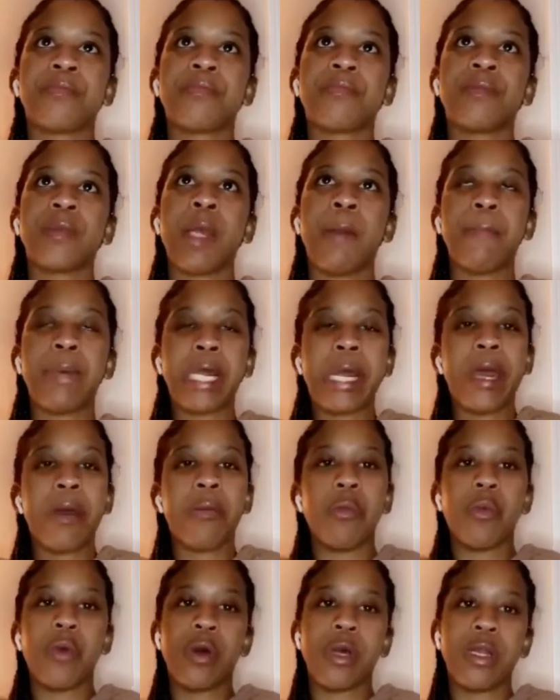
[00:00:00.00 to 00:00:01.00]
but I'm
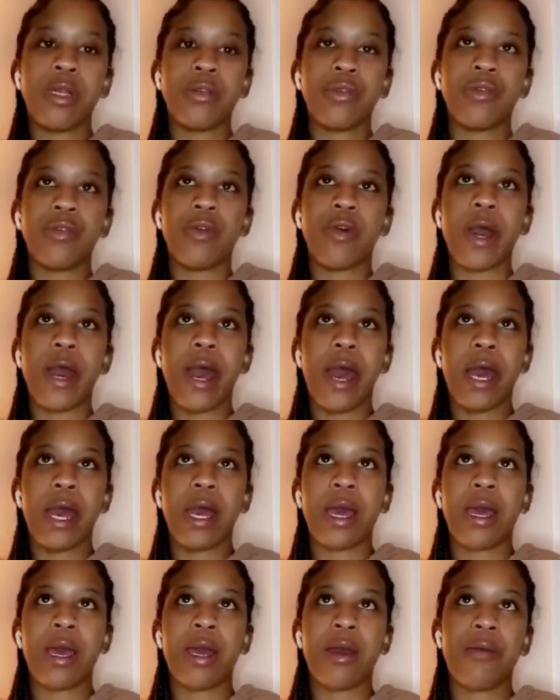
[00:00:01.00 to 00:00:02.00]
one who
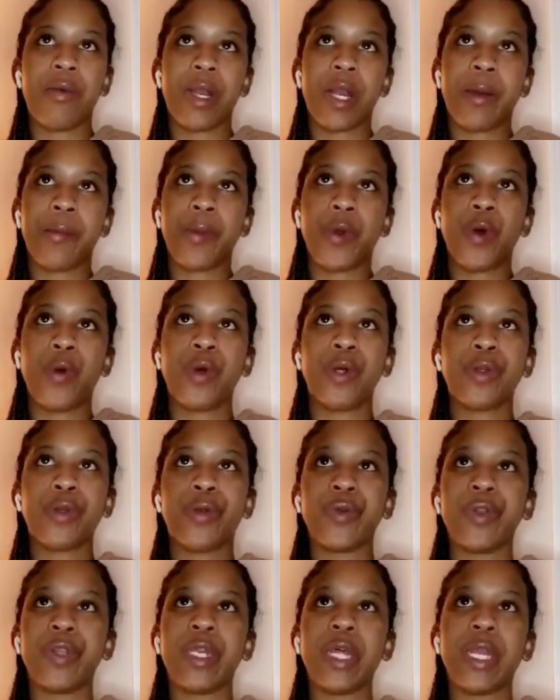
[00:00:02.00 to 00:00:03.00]
I, when I'm going
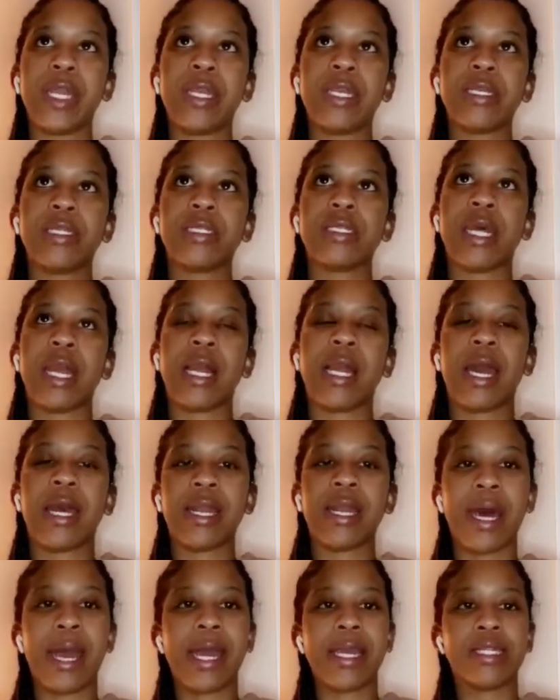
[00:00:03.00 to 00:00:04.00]
through things, I kind of
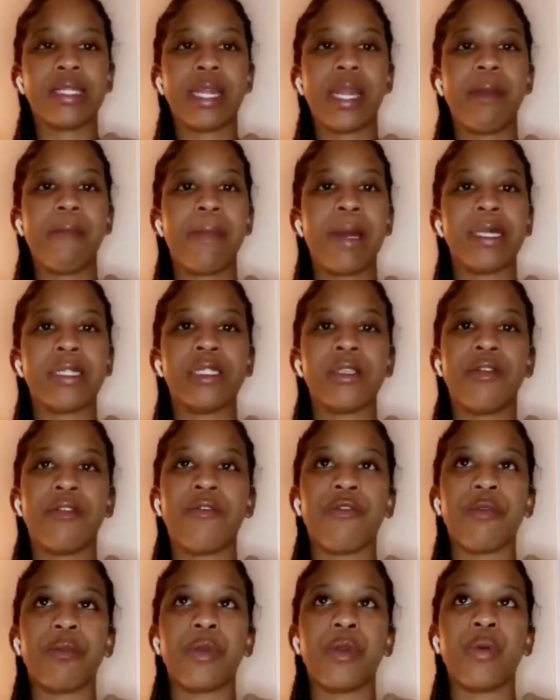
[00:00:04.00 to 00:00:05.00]
isolate myself
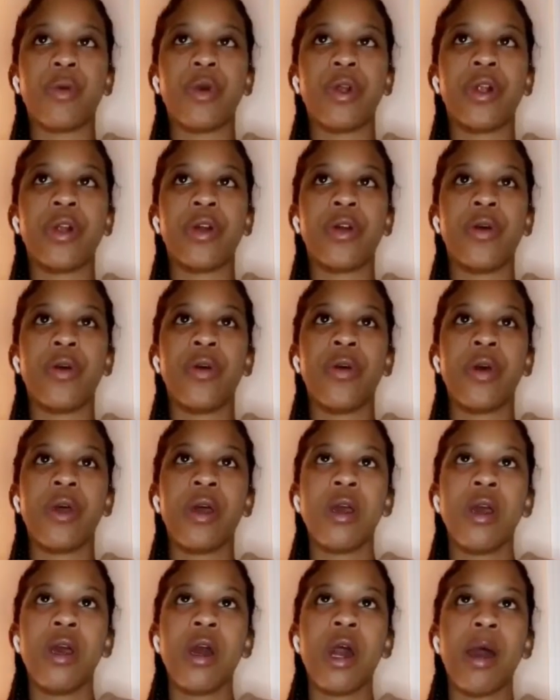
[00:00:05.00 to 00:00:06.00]
from the world.
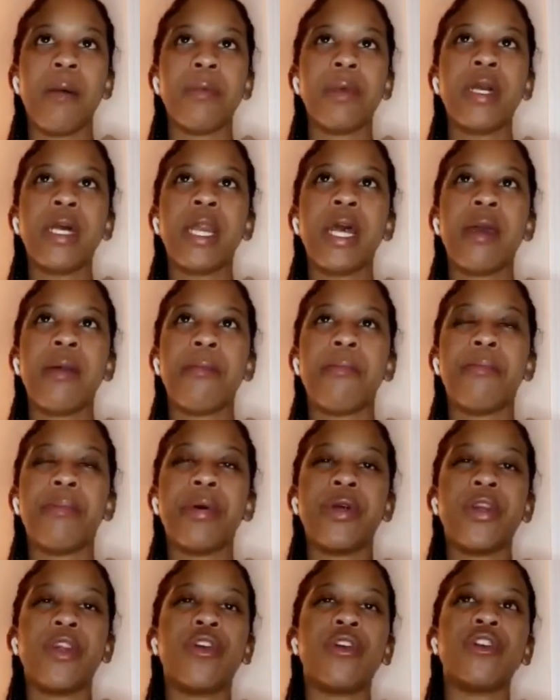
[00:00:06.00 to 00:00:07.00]
I'm good at
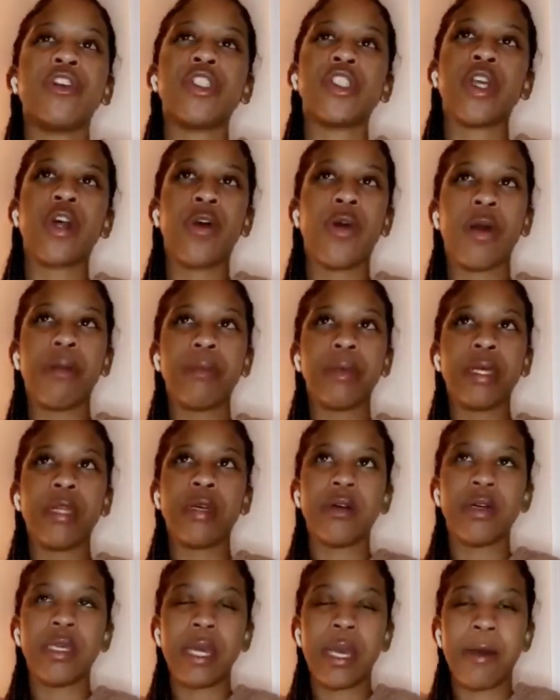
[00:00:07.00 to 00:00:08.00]
putting on a show. I'm good
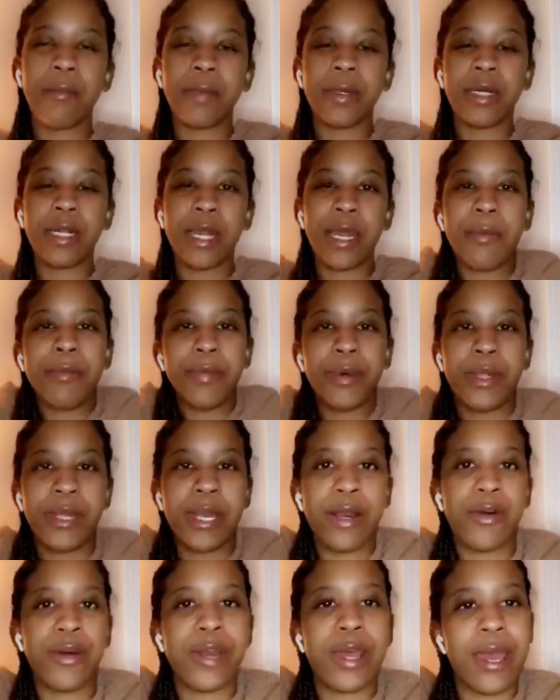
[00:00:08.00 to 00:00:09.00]
on. I'm good at putting
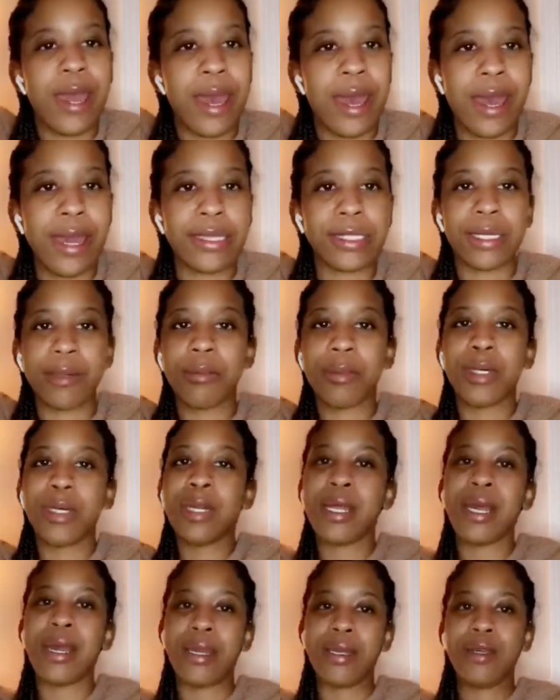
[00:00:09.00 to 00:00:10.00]
on an act. I'm good
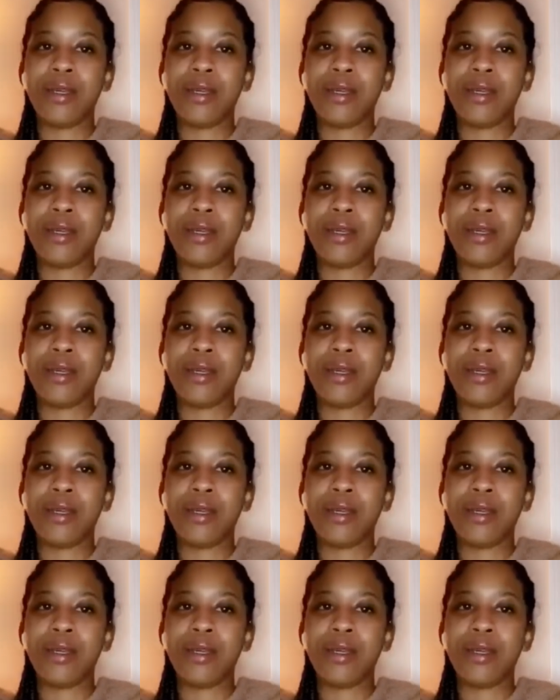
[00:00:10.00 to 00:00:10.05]
at you